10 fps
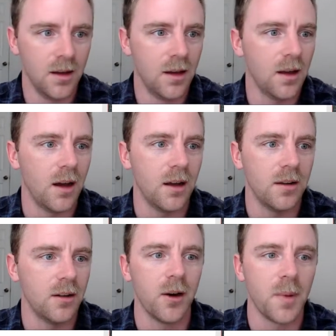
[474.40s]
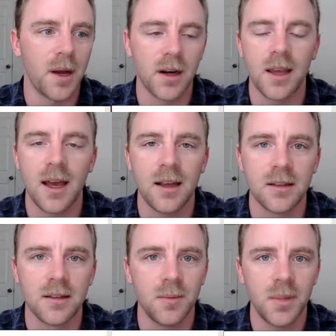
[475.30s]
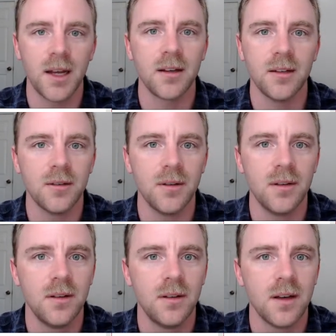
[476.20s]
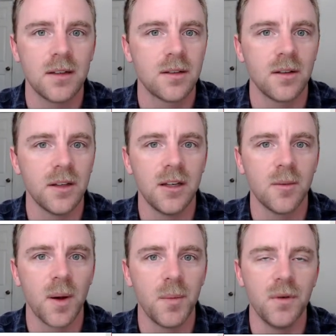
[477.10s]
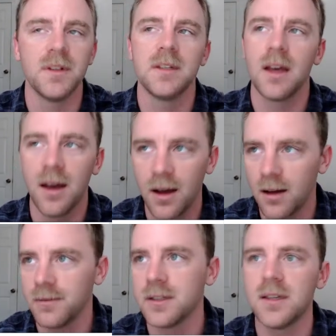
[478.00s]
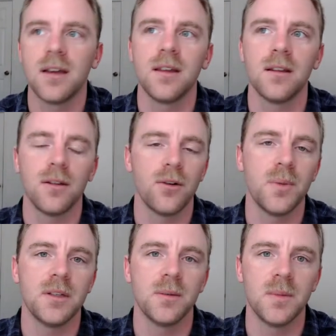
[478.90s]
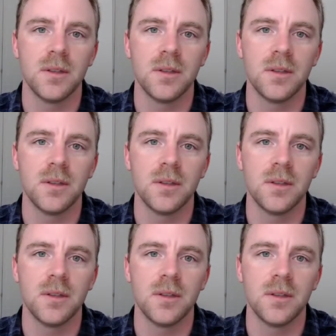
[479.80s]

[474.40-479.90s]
I'm not going to cast a black dude as the lead in my movies, obviously I think that there would be some